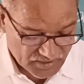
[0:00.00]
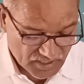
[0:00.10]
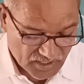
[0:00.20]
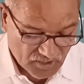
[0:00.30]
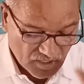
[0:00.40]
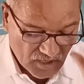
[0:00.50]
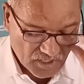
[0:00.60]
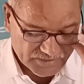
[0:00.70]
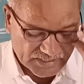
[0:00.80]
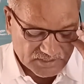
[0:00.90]

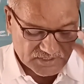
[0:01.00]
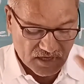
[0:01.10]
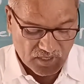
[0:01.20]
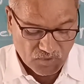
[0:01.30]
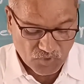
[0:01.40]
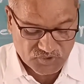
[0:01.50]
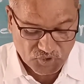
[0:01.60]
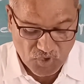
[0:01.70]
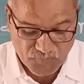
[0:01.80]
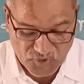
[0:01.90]
that is
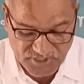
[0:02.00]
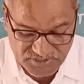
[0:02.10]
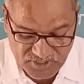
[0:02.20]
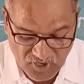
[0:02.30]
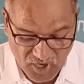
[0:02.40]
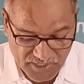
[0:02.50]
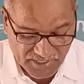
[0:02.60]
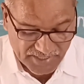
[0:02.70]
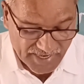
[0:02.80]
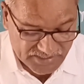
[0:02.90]
osteoporosis or
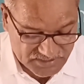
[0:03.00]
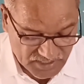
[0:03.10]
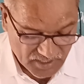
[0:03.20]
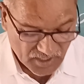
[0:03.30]
rickets.